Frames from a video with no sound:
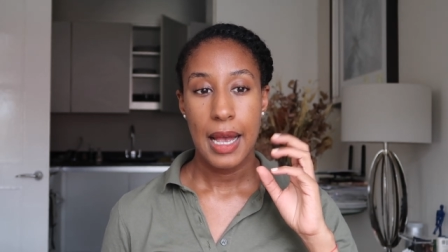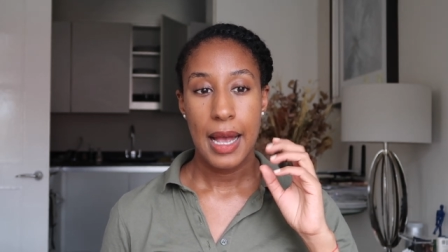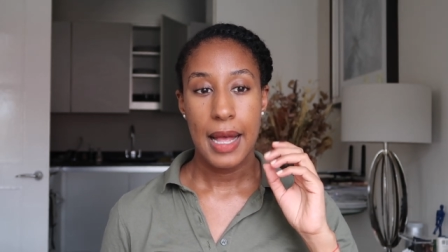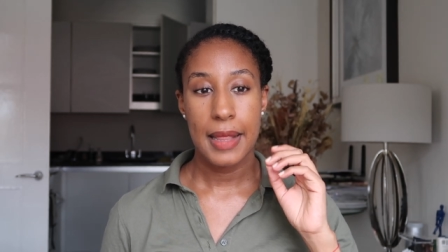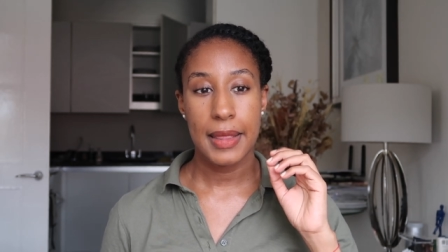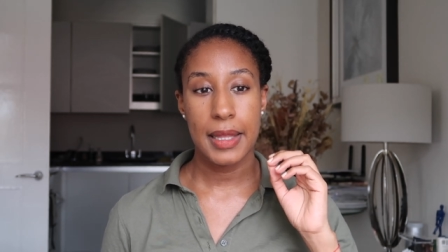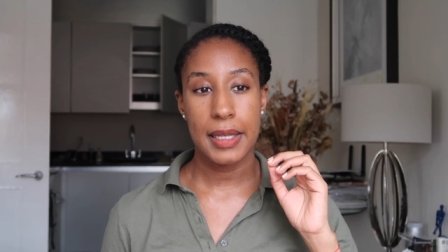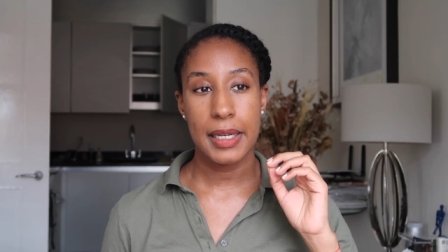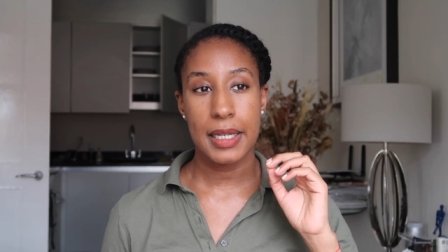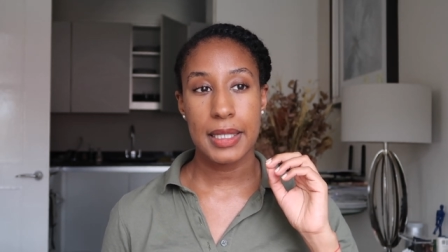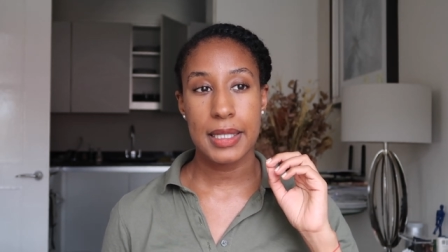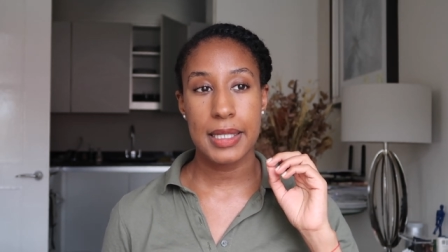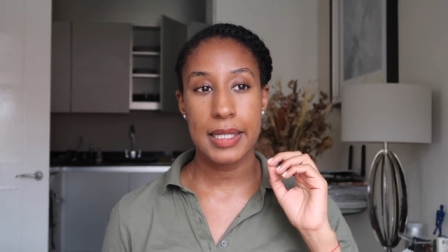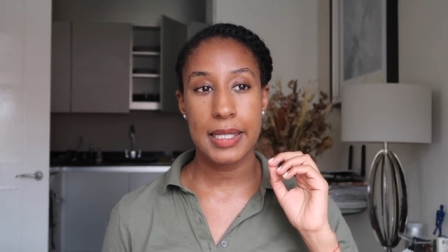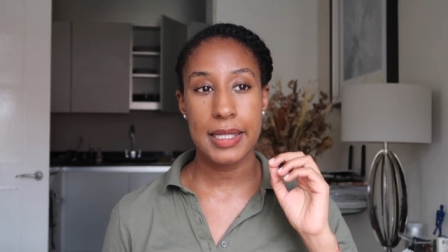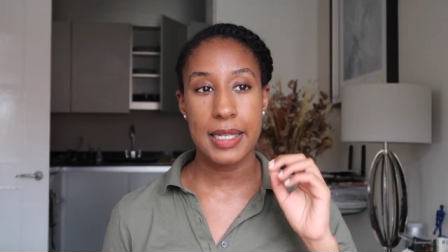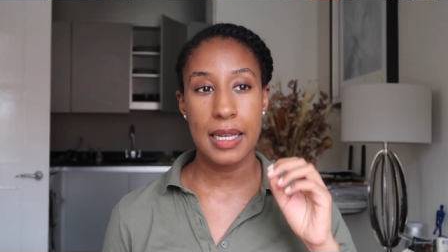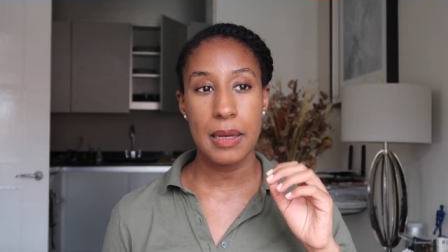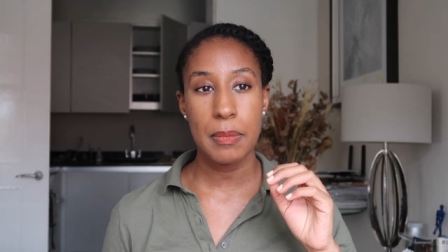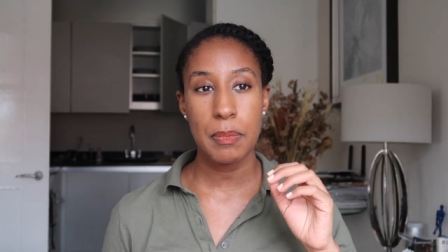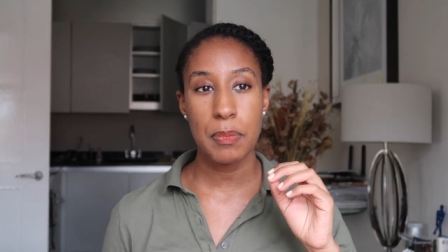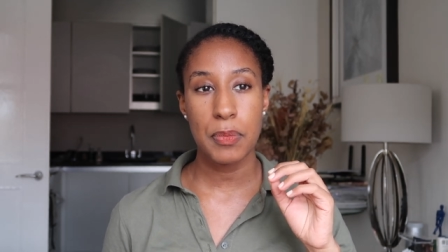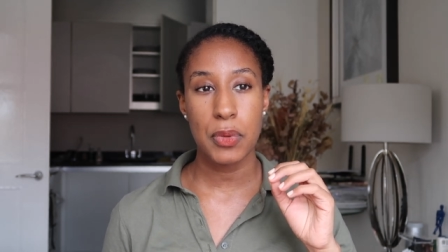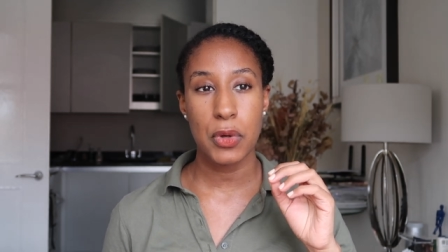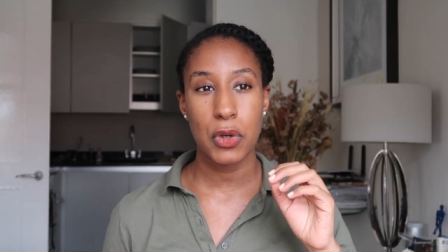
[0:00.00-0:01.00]
And then at
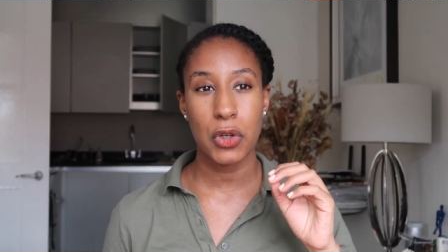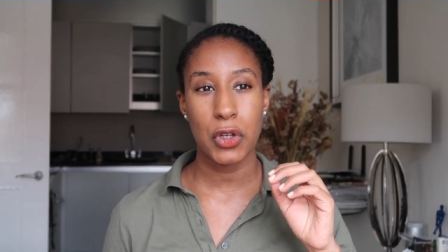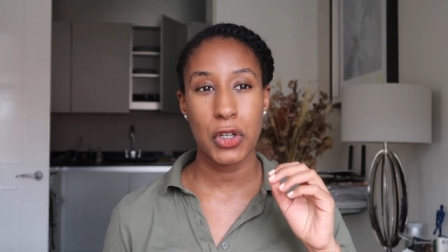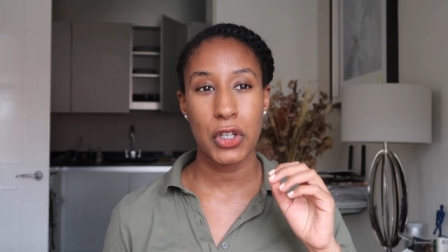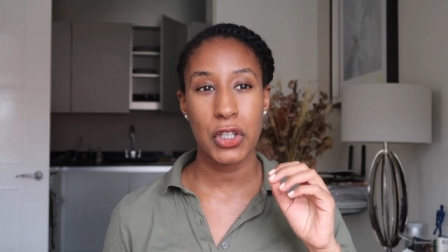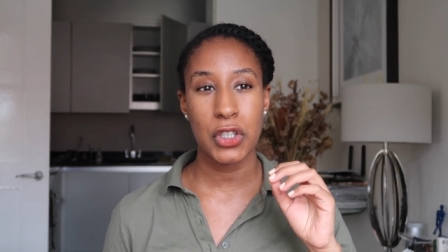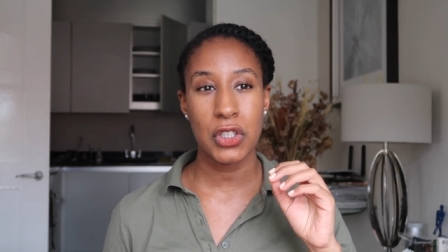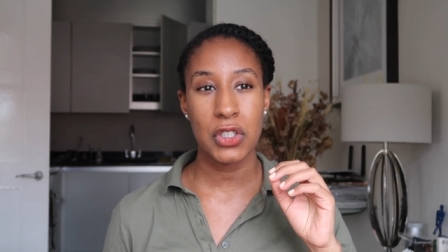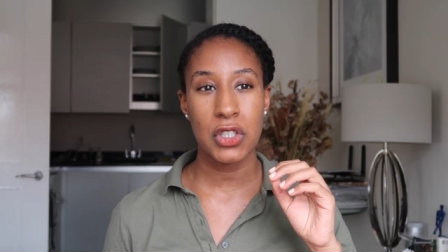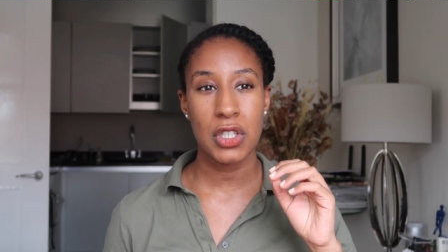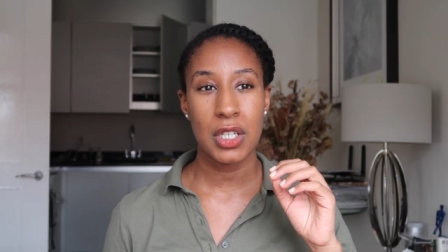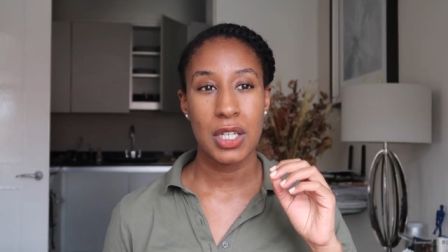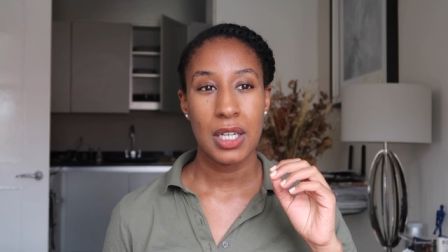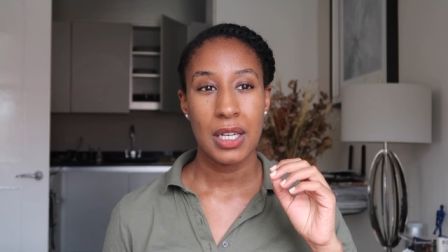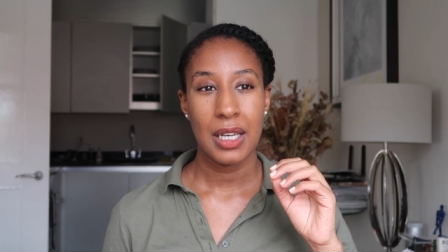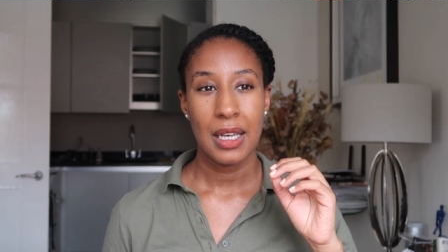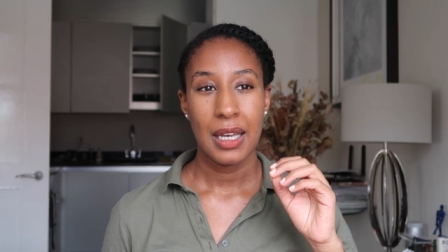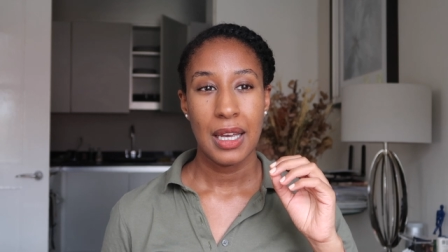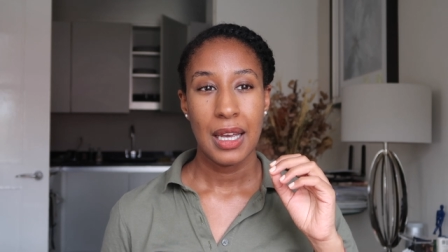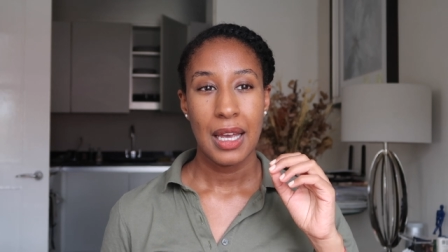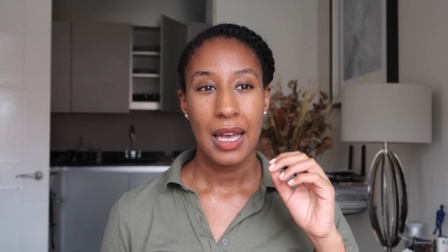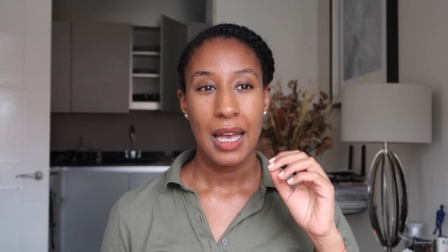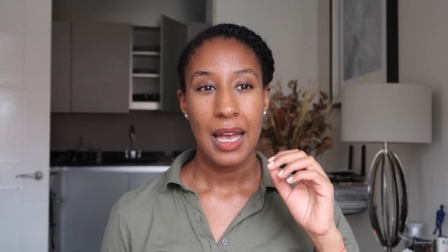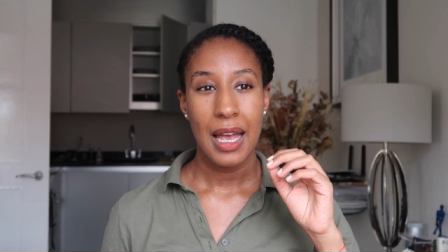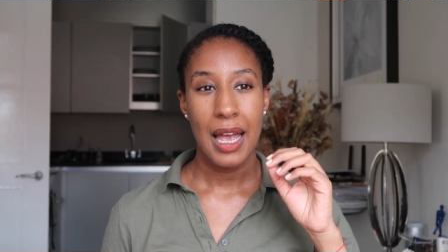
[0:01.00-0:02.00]
some point,
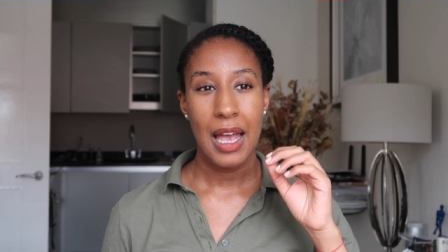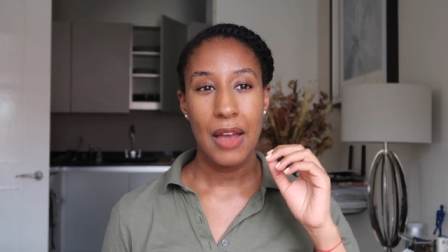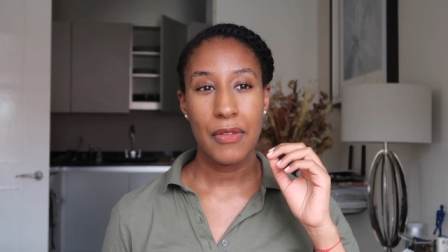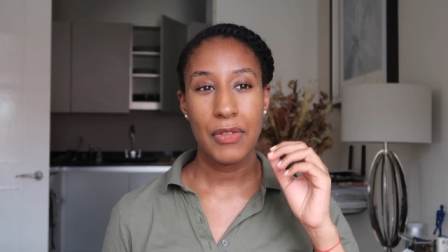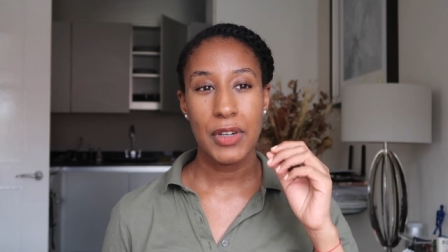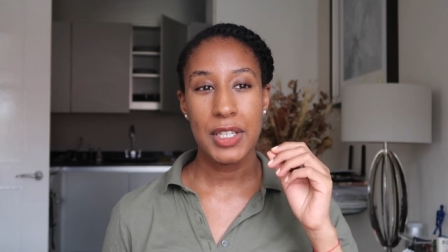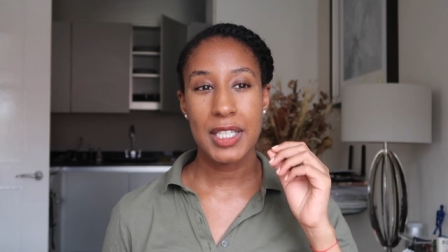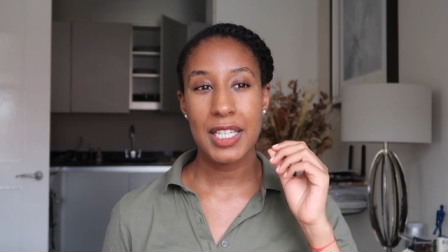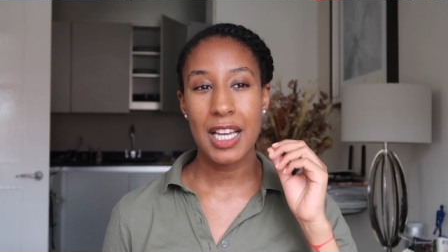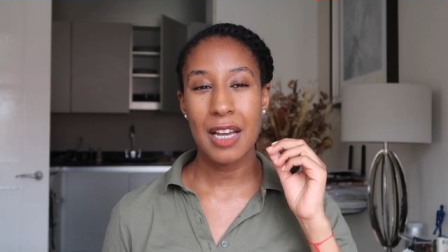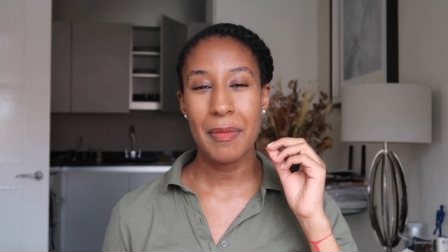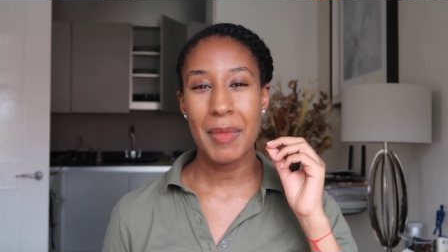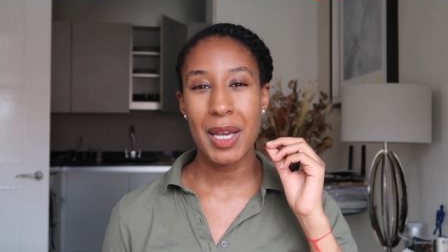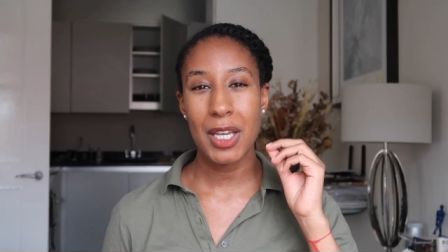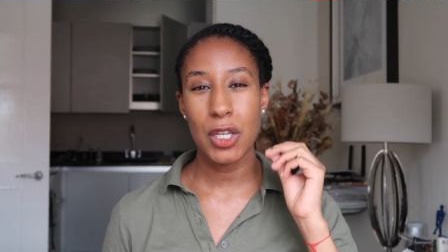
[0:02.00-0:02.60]
every time